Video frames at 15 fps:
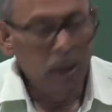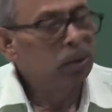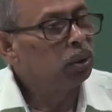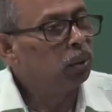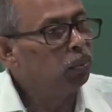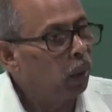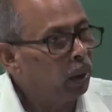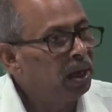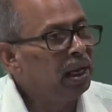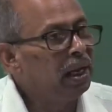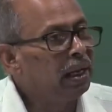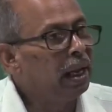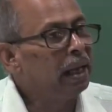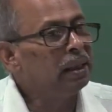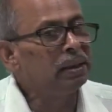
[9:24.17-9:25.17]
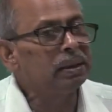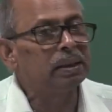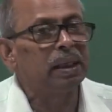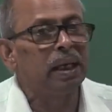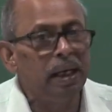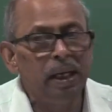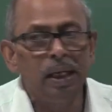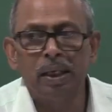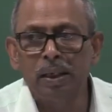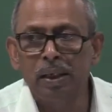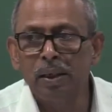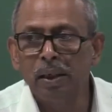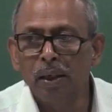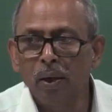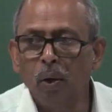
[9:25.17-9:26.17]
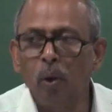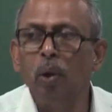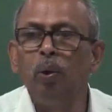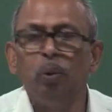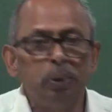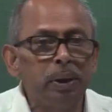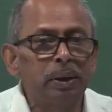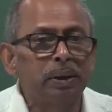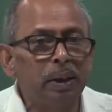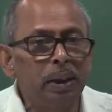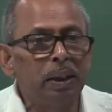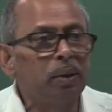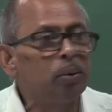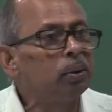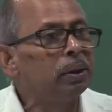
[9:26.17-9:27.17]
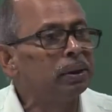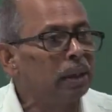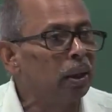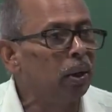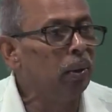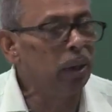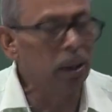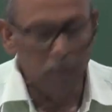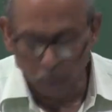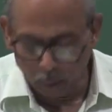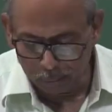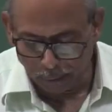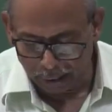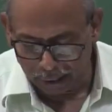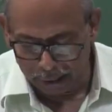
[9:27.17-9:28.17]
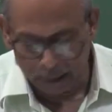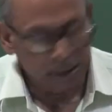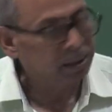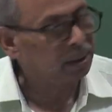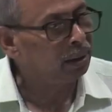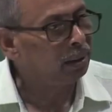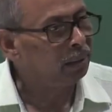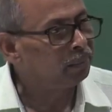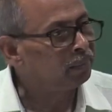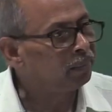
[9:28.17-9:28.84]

So, body gains heat or loses heat to the surrounding both by radiation